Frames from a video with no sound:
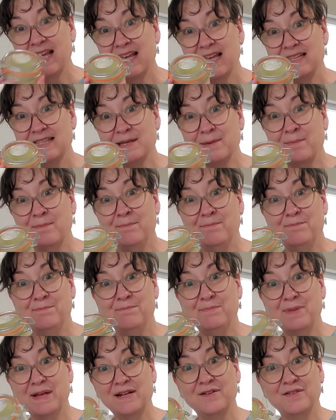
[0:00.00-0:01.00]
It's
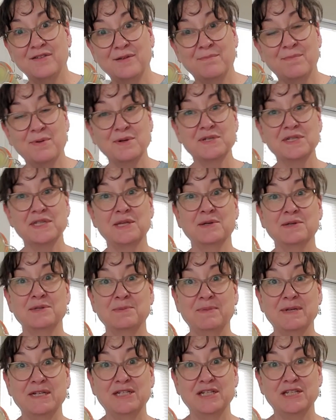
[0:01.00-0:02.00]
better than both those
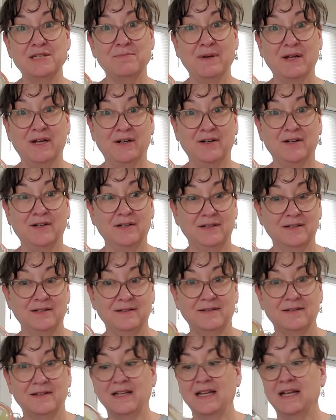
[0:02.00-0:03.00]
bitches butter.
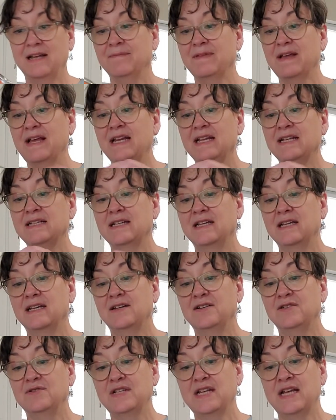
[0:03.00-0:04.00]
Okay, I need to get
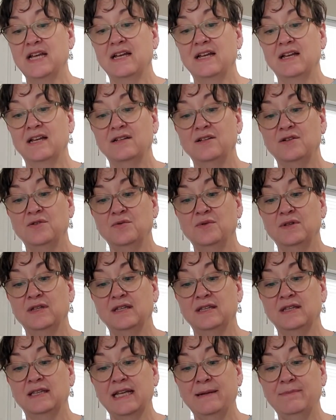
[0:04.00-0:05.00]
a new
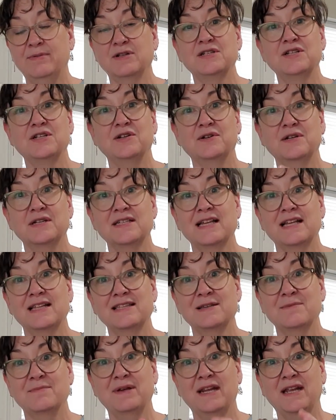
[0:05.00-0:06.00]
label too, because
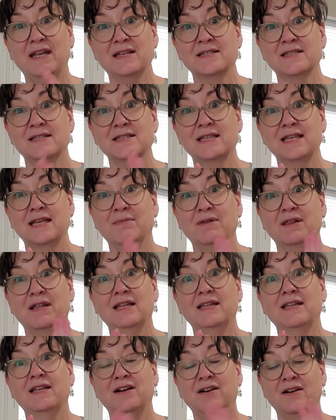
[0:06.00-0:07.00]
that's somebody else's label
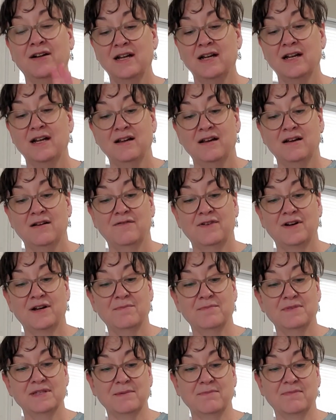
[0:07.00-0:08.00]
on there
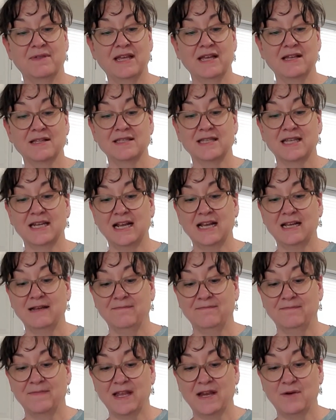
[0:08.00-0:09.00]
from something else that I
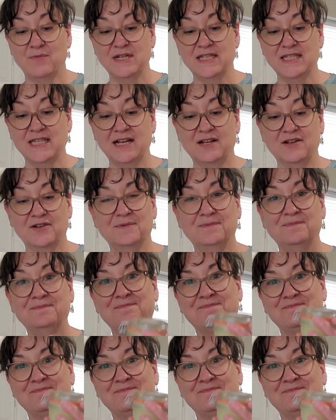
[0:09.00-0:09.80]
recycled.